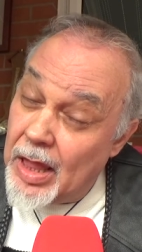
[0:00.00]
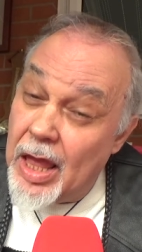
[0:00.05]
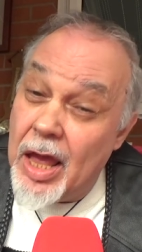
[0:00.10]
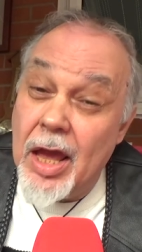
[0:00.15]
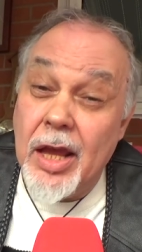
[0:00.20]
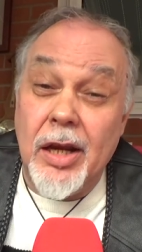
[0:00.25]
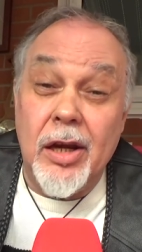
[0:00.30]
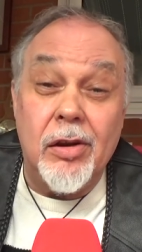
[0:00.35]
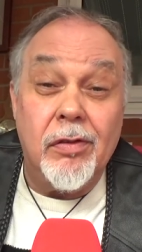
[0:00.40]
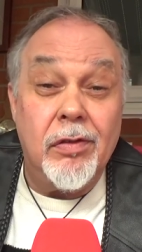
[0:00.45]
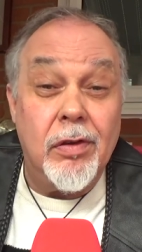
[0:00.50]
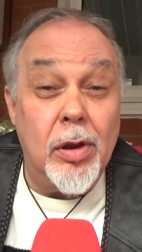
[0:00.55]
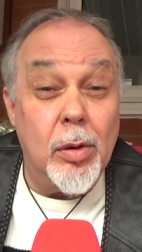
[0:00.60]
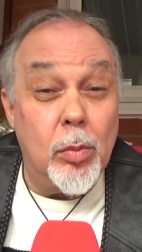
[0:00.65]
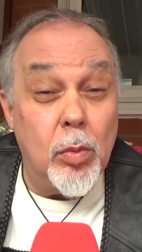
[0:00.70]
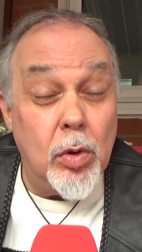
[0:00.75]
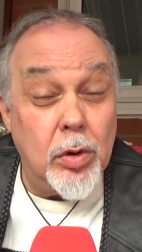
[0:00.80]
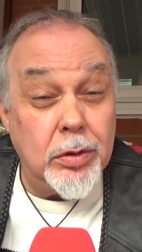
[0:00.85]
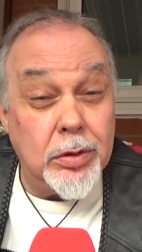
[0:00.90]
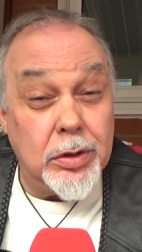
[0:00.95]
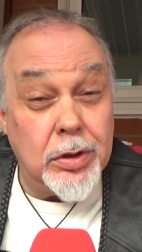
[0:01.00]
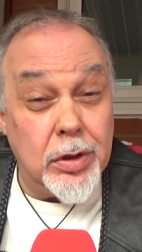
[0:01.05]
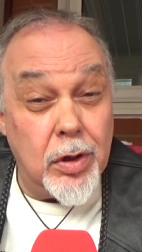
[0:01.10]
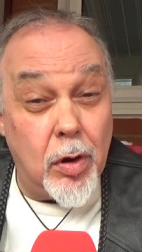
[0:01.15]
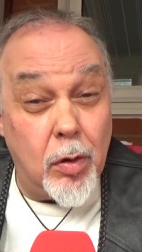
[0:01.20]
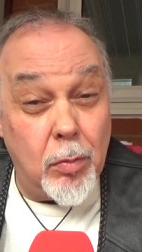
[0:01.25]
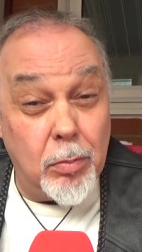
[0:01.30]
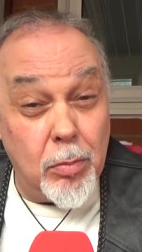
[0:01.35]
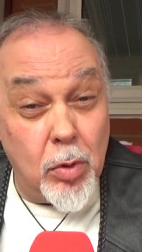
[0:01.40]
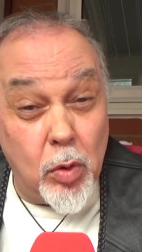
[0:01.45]
And if you want to
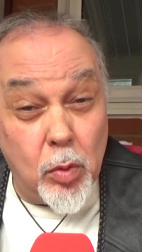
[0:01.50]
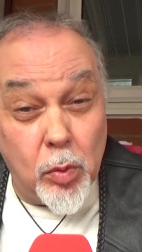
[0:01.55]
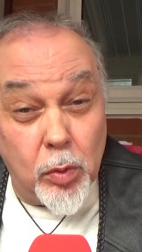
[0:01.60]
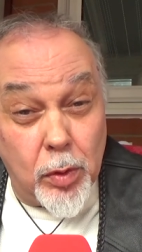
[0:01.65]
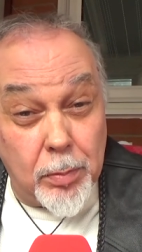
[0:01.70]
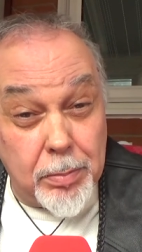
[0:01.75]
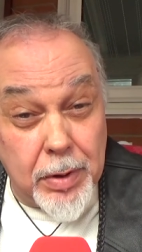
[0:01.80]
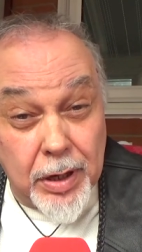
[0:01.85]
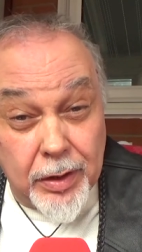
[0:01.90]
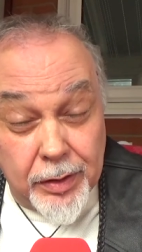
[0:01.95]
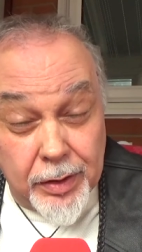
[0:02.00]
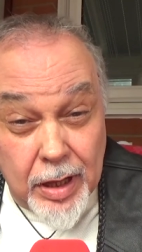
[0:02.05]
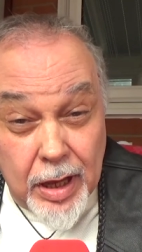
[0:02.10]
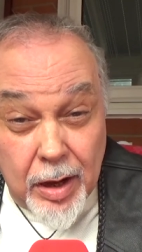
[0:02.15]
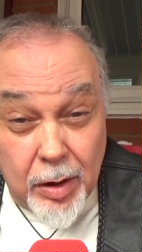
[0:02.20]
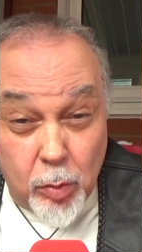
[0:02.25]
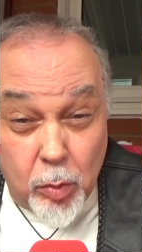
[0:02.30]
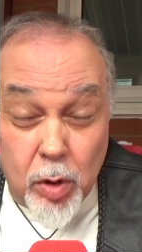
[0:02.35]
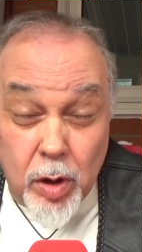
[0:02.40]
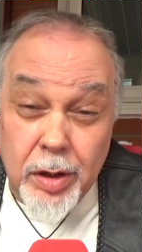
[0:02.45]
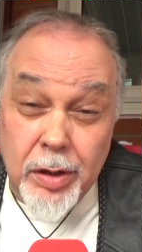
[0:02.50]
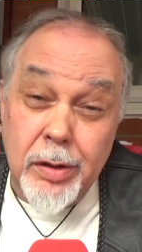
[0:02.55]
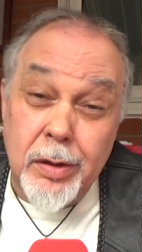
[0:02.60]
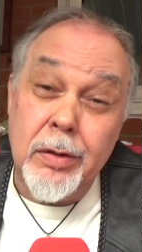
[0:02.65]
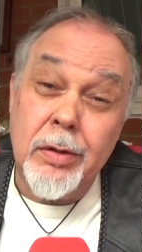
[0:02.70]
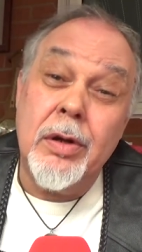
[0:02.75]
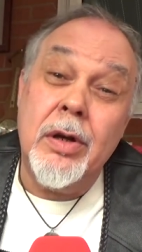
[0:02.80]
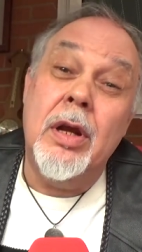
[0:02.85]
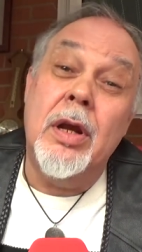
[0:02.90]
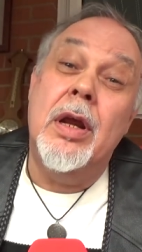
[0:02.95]
know more about that
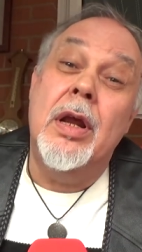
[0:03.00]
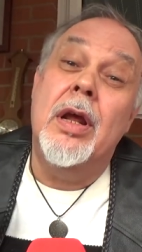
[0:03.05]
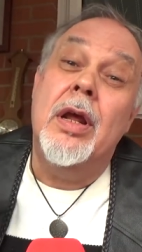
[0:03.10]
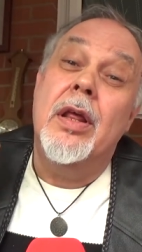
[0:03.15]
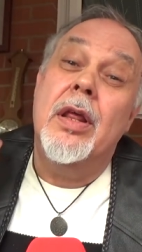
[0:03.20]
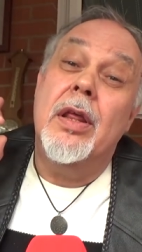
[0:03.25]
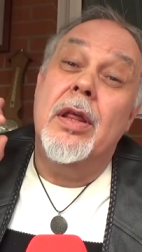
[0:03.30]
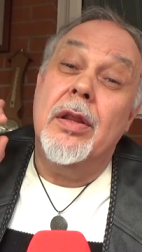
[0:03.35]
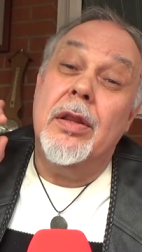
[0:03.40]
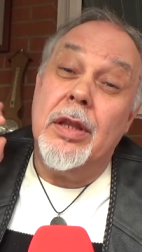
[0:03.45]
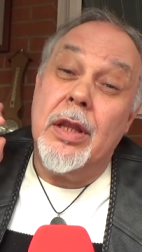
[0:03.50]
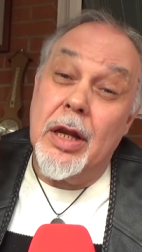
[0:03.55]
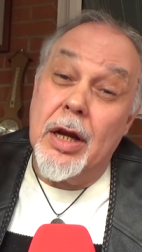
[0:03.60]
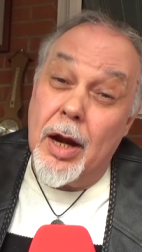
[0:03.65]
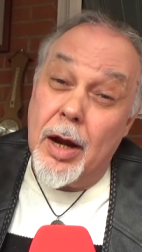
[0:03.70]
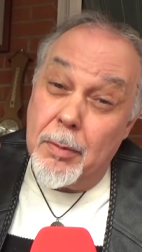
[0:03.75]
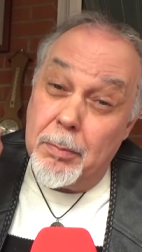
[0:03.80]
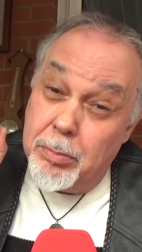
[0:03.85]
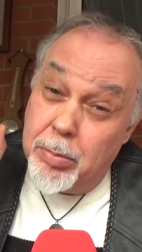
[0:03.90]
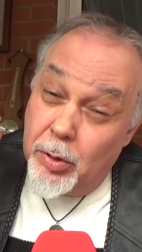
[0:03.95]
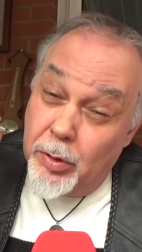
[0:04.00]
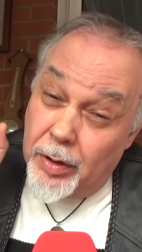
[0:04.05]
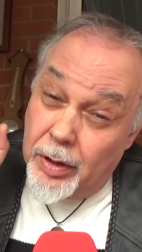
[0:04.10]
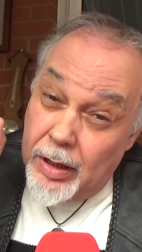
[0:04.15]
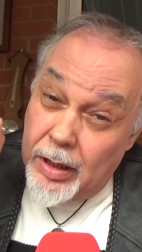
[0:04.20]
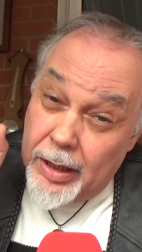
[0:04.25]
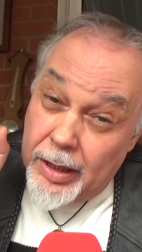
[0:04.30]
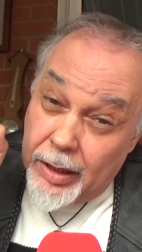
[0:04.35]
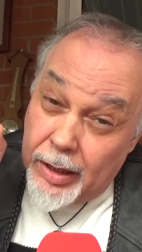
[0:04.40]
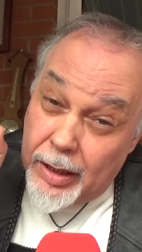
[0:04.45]
one, then I'll put a
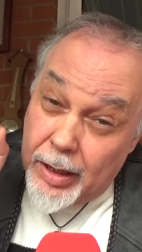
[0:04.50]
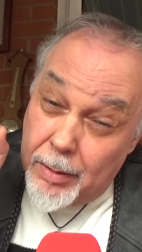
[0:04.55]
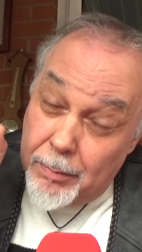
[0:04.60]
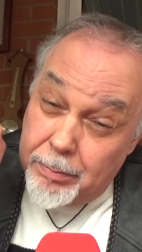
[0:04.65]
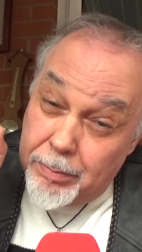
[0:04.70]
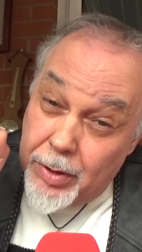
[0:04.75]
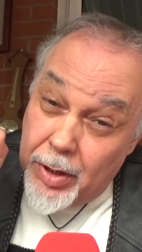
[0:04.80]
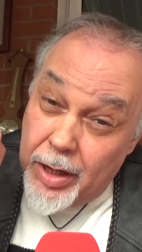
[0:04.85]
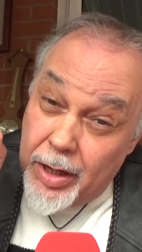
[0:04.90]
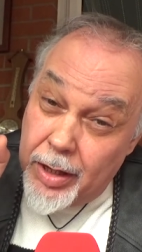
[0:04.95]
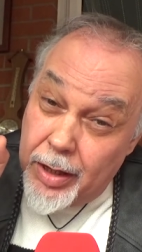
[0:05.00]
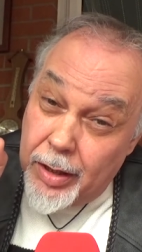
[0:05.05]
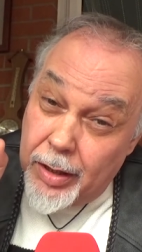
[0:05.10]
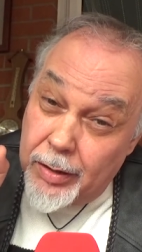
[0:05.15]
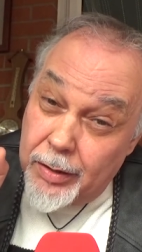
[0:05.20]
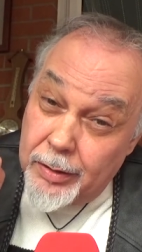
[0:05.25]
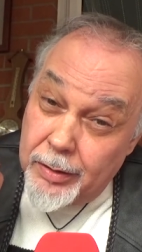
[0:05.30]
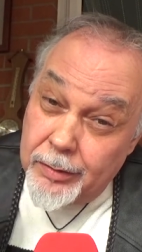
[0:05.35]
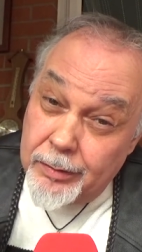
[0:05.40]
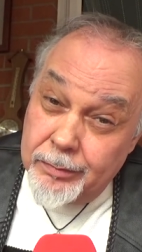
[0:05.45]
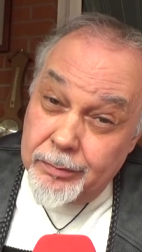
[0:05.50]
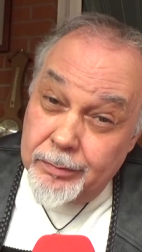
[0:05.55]
link up there.